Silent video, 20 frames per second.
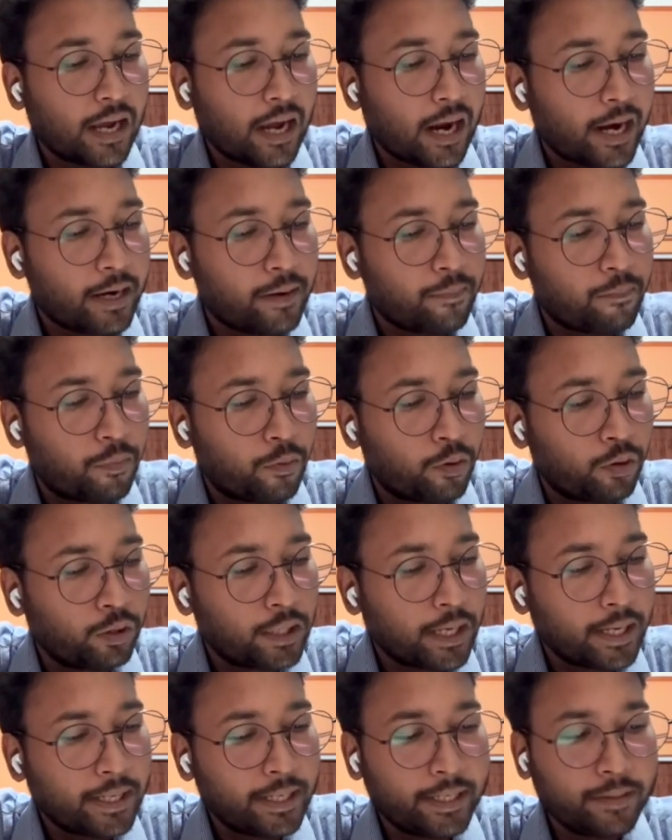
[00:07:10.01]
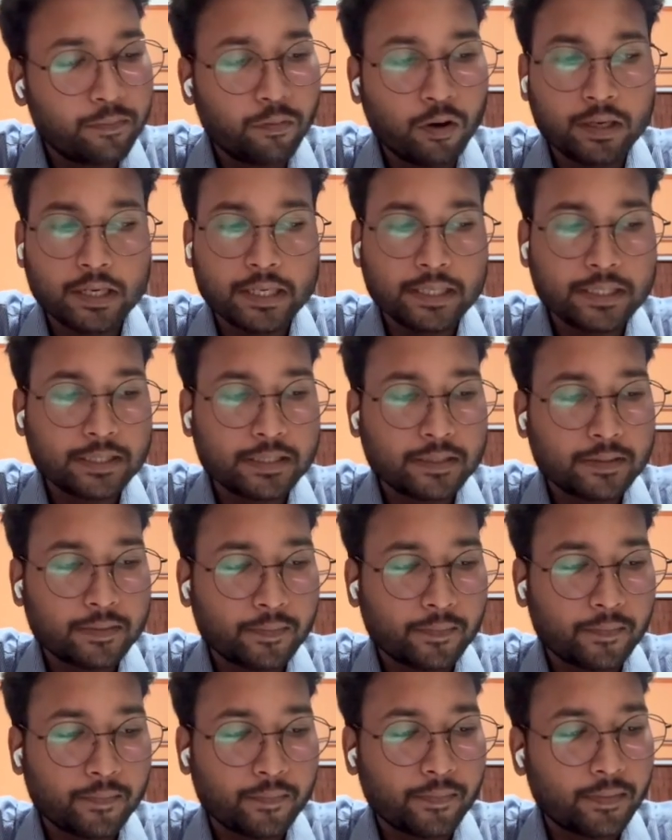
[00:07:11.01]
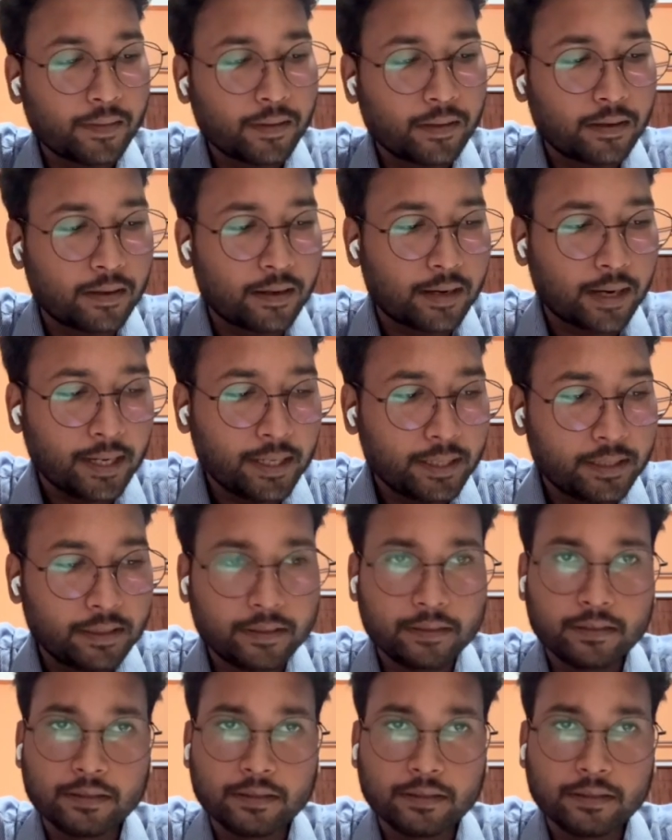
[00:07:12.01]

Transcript: and both antibodies, right?